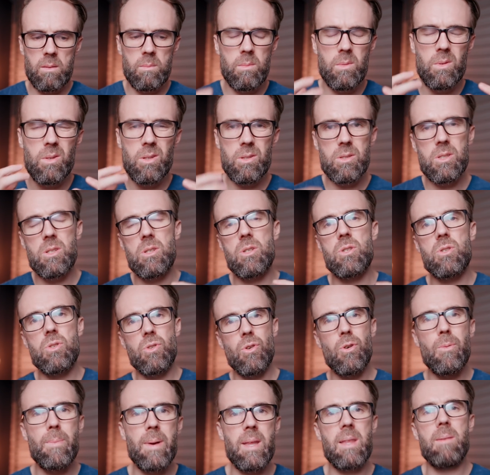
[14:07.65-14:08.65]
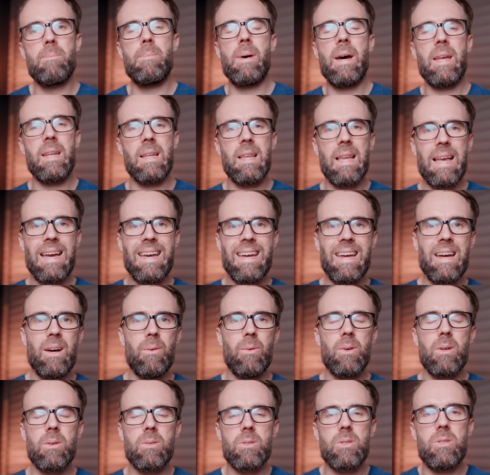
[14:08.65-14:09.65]
I'm not so sure about the button layout
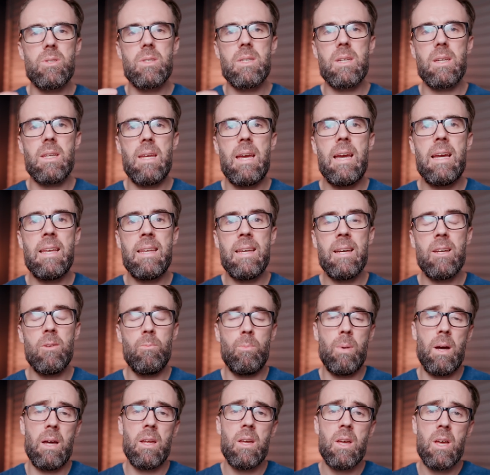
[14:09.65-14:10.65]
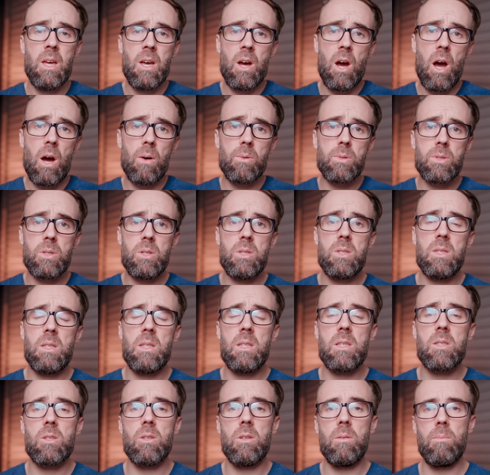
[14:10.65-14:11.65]
when I was using it handheld, but I was using
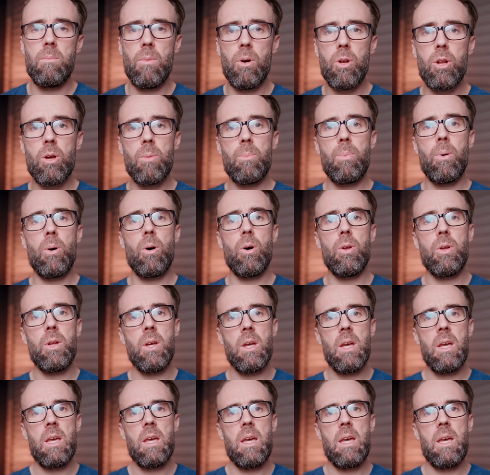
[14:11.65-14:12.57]
this on a monopod.